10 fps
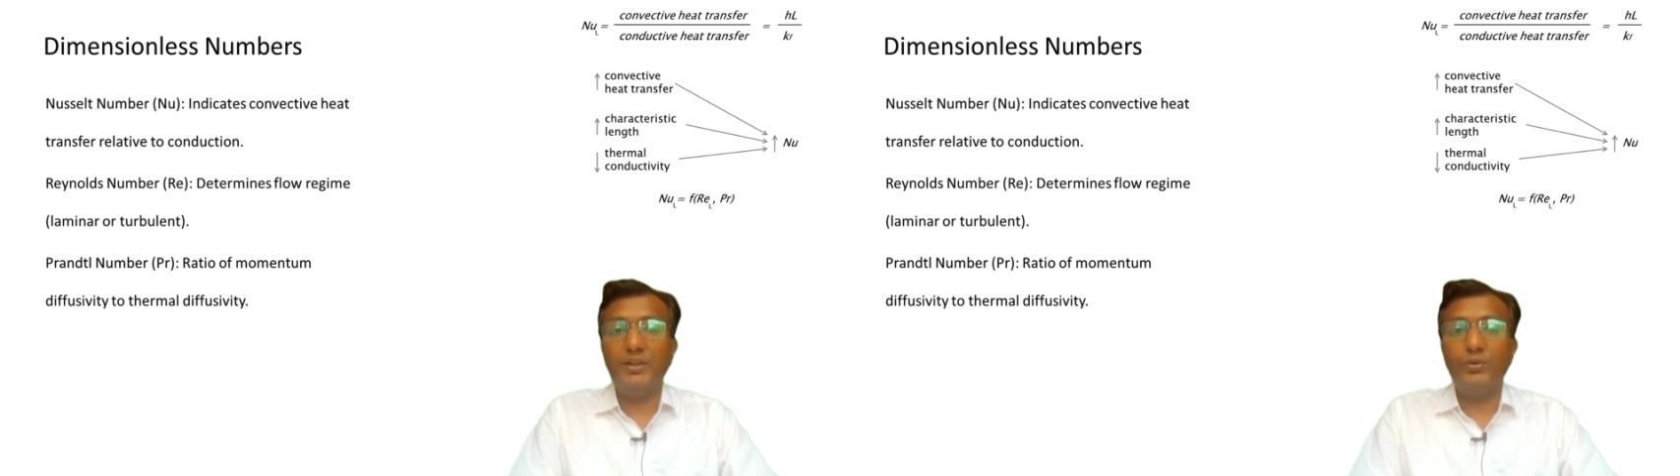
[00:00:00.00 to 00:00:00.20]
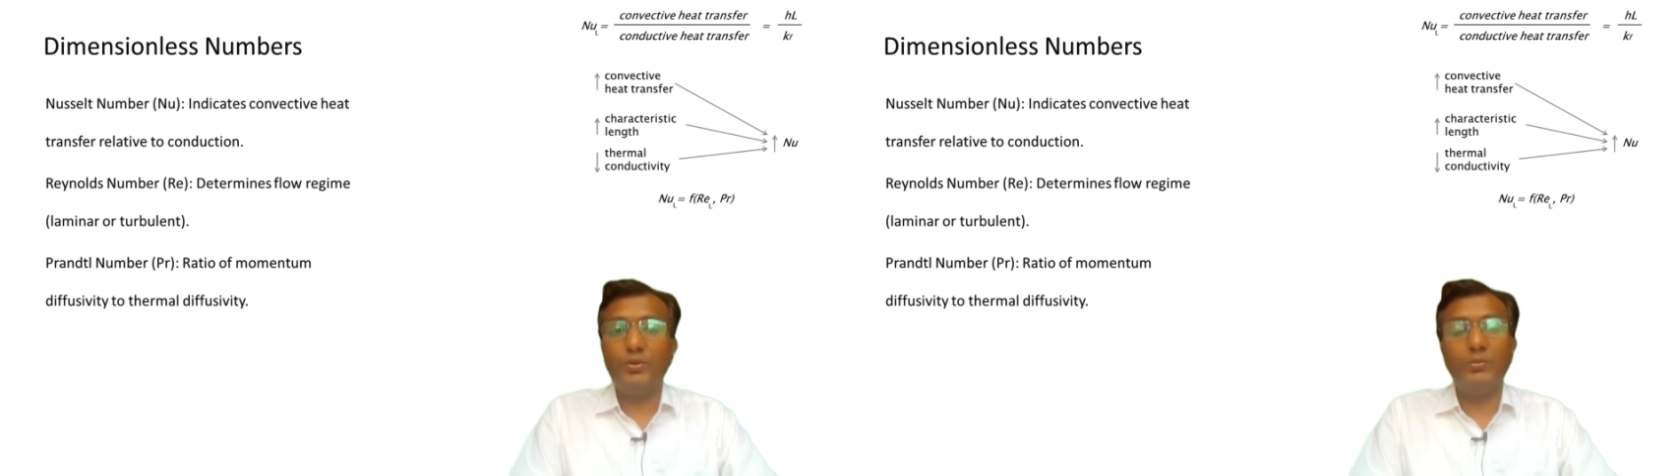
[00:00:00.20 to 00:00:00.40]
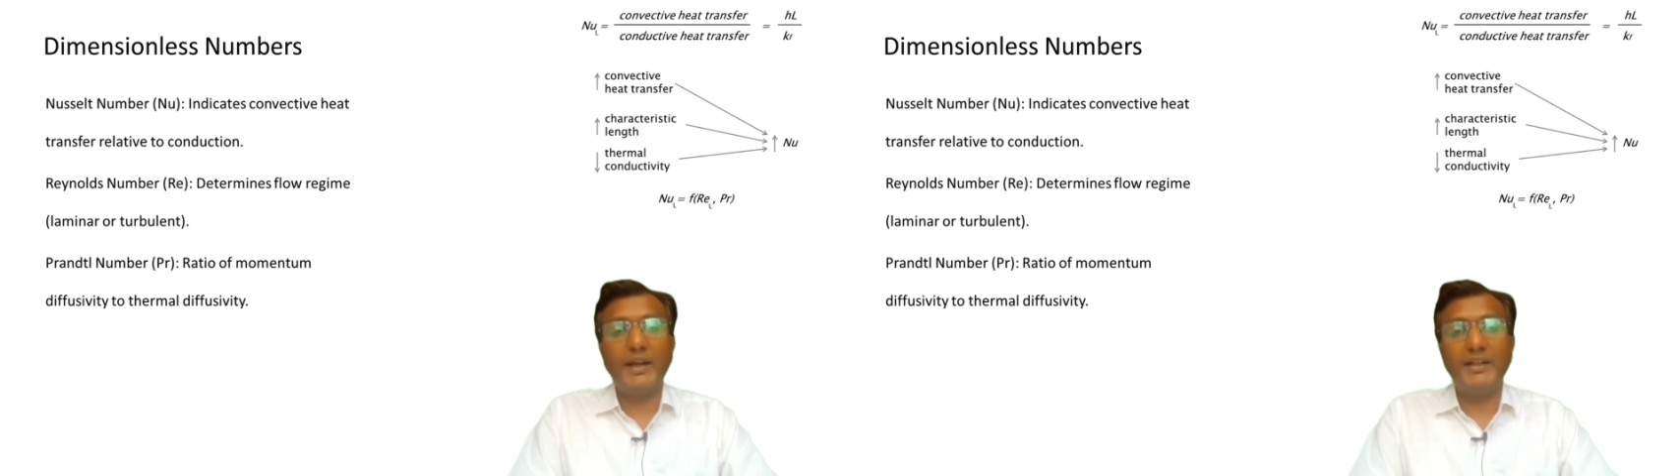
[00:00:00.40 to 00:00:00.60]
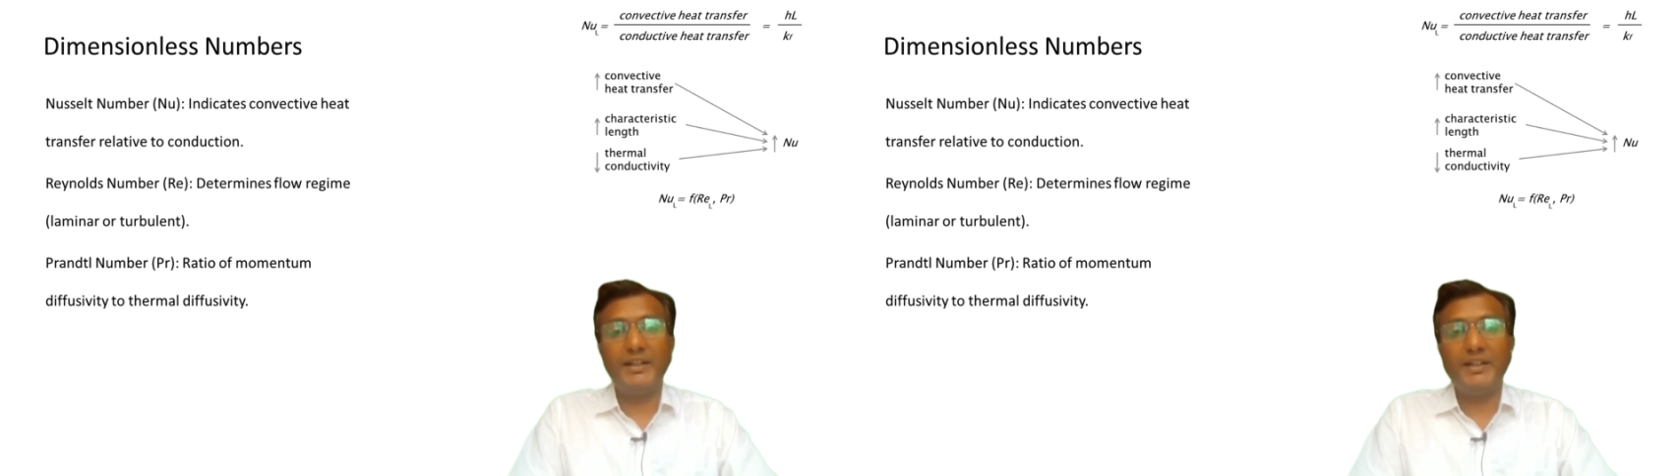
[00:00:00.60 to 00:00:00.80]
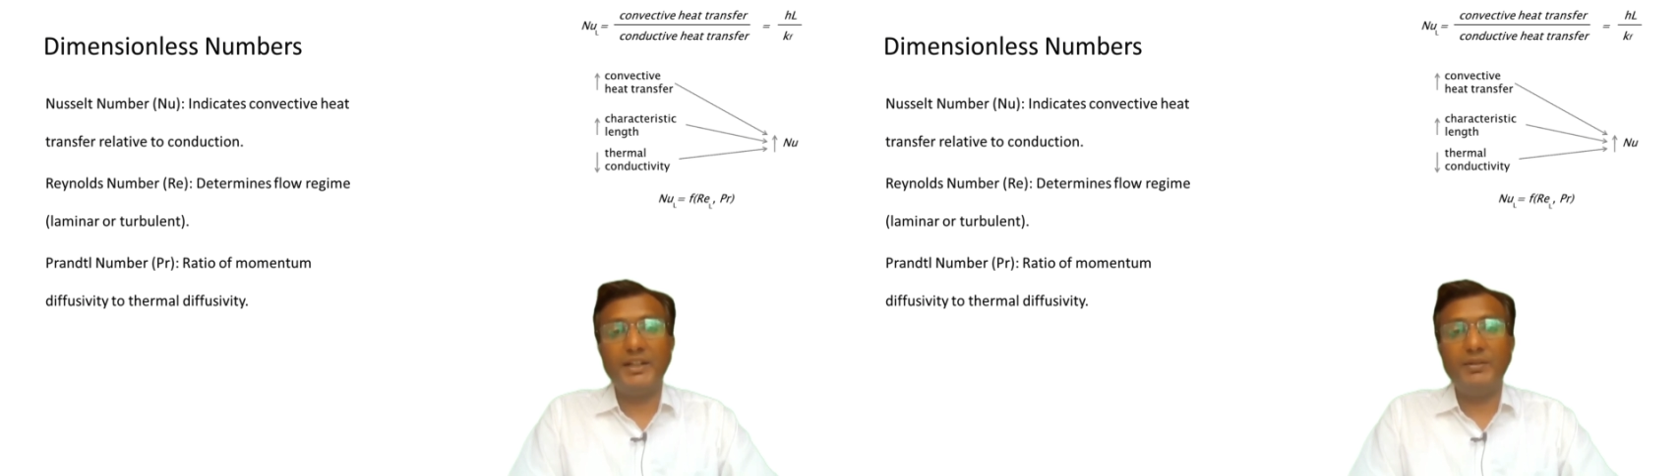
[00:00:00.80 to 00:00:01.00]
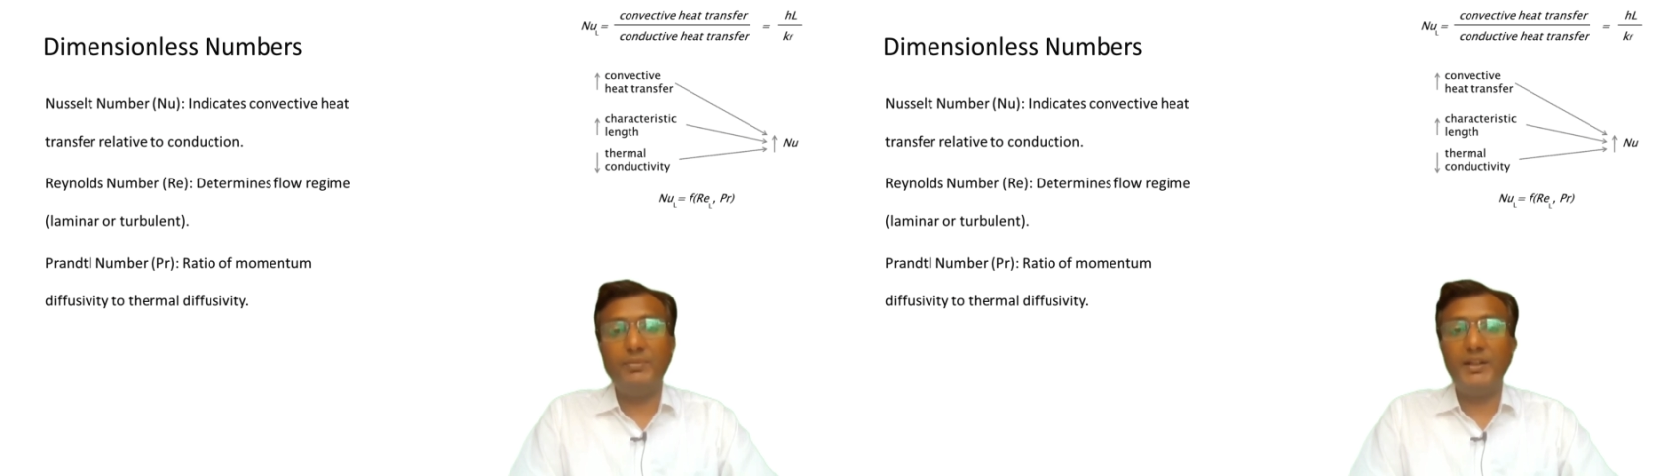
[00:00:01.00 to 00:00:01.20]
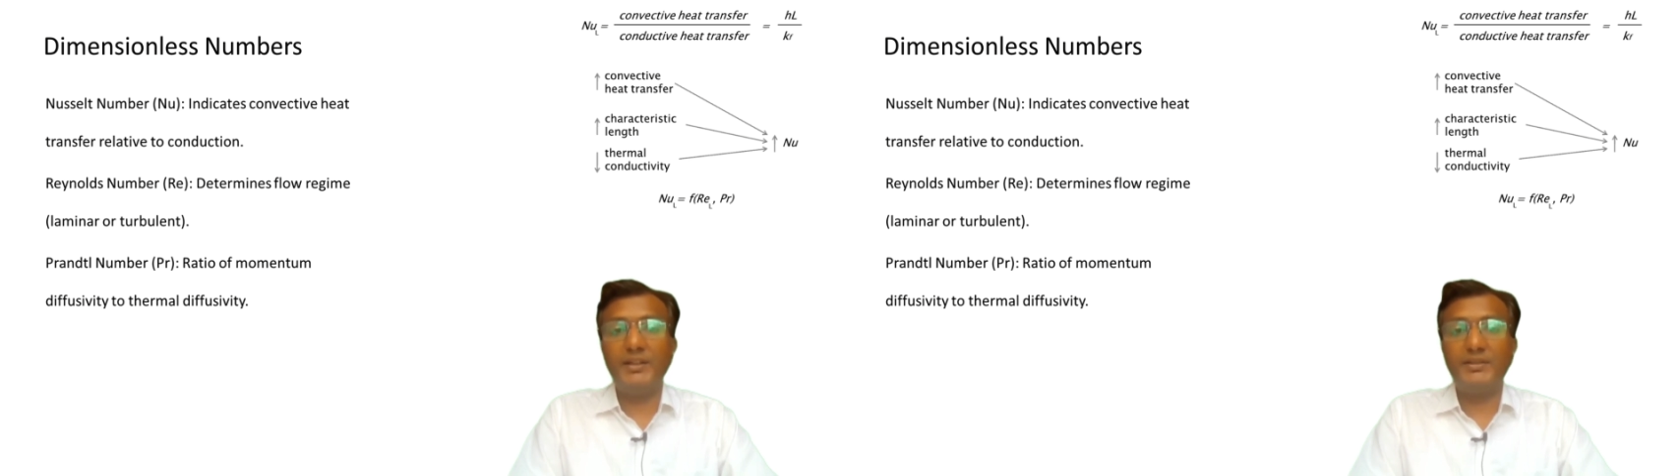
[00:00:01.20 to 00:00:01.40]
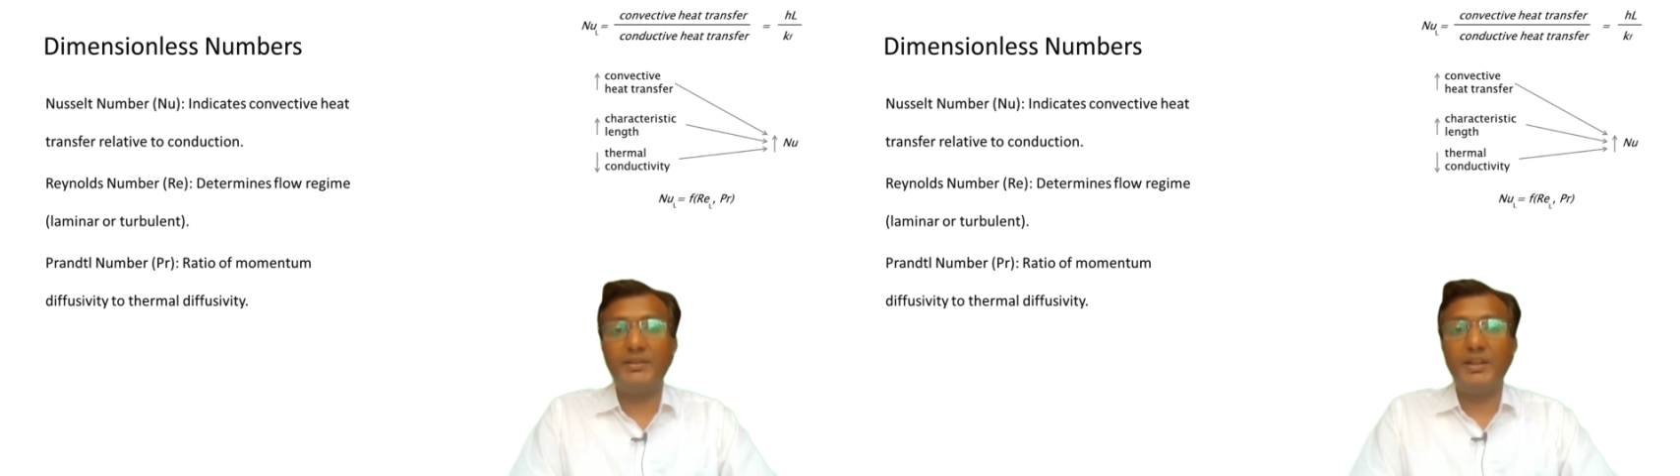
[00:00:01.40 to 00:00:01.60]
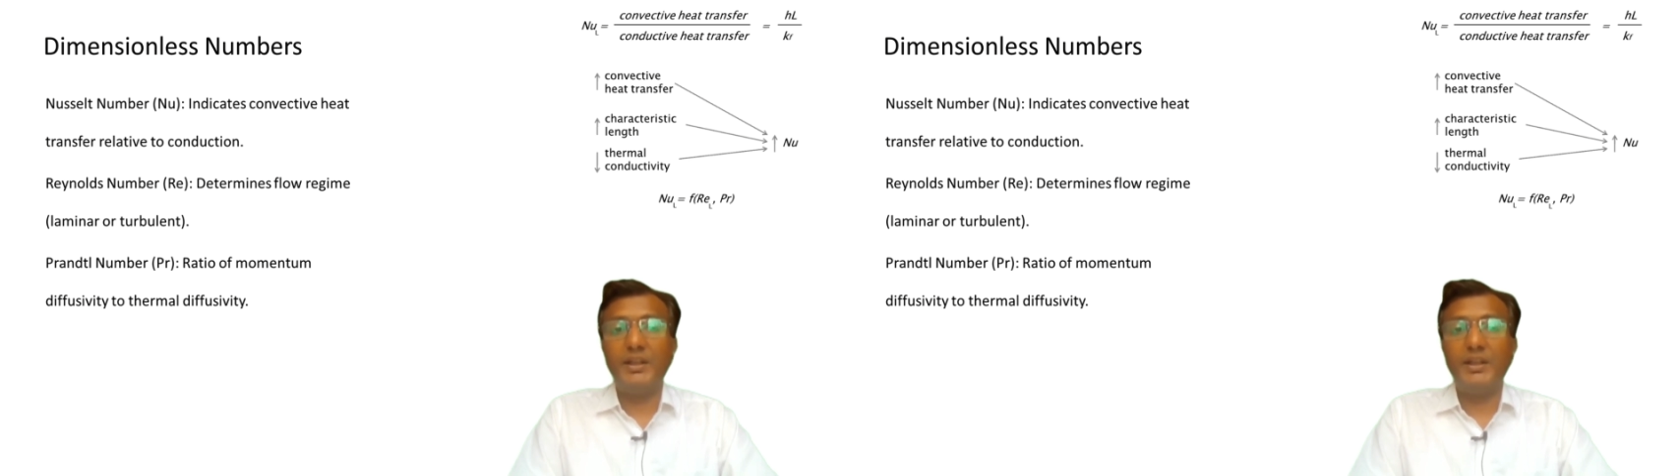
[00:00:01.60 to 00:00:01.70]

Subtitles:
rho by dt plus